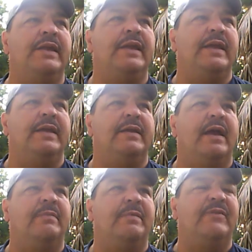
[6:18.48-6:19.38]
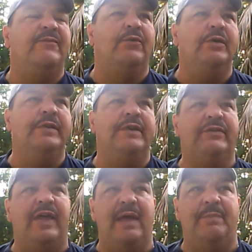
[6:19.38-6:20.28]
day, before
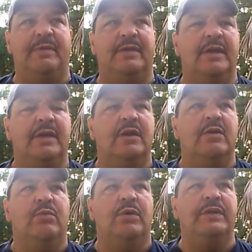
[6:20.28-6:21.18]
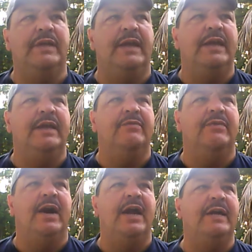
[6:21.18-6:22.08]
this happened, one day
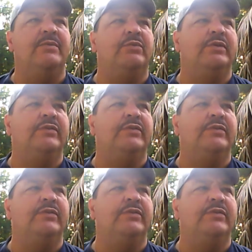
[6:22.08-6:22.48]
Ryan